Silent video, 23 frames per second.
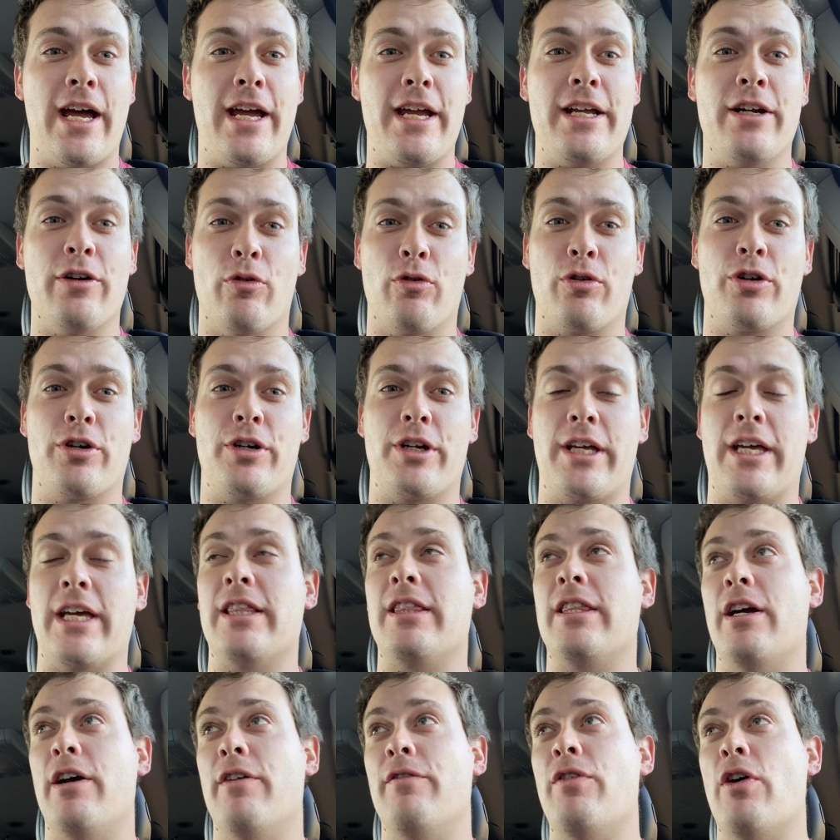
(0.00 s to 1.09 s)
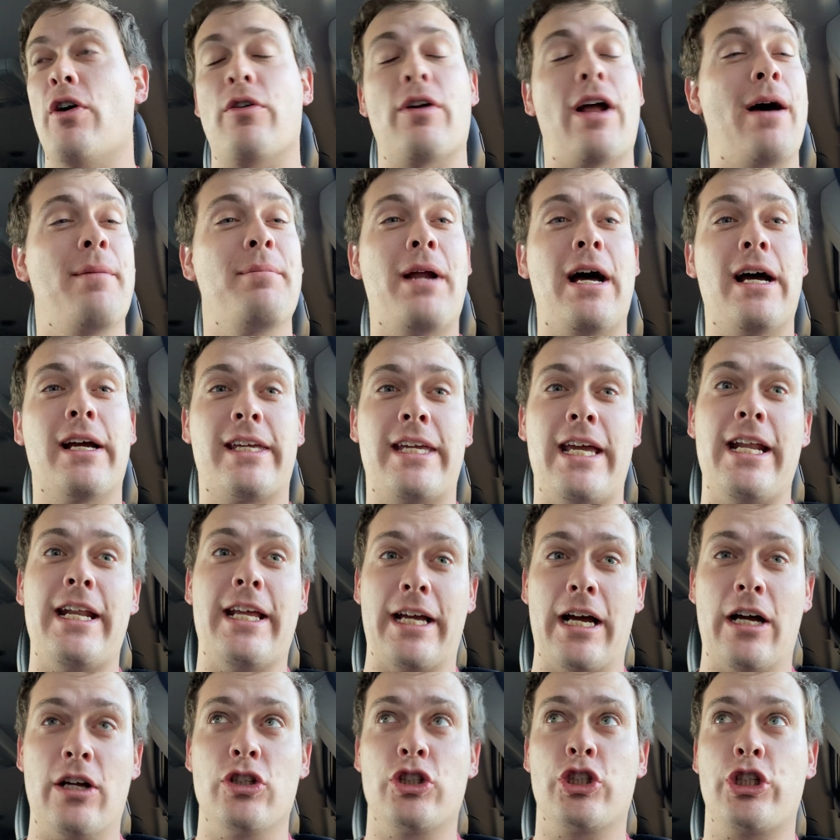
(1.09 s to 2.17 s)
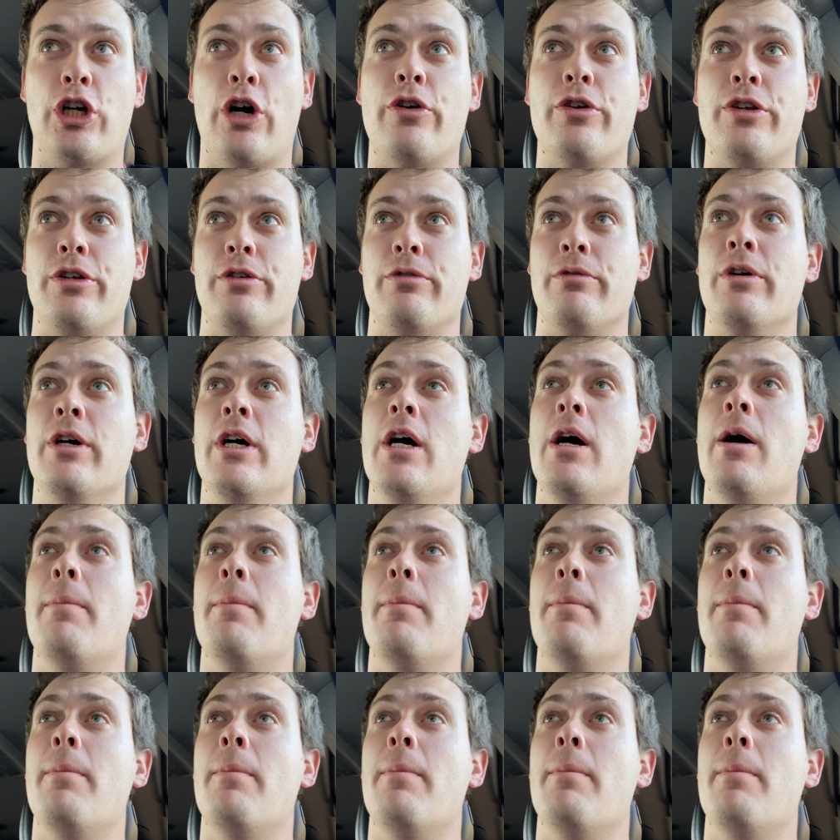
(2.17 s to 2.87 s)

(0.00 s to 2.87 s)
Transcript: in order to get their vote. I'm not kidding. I'll show you.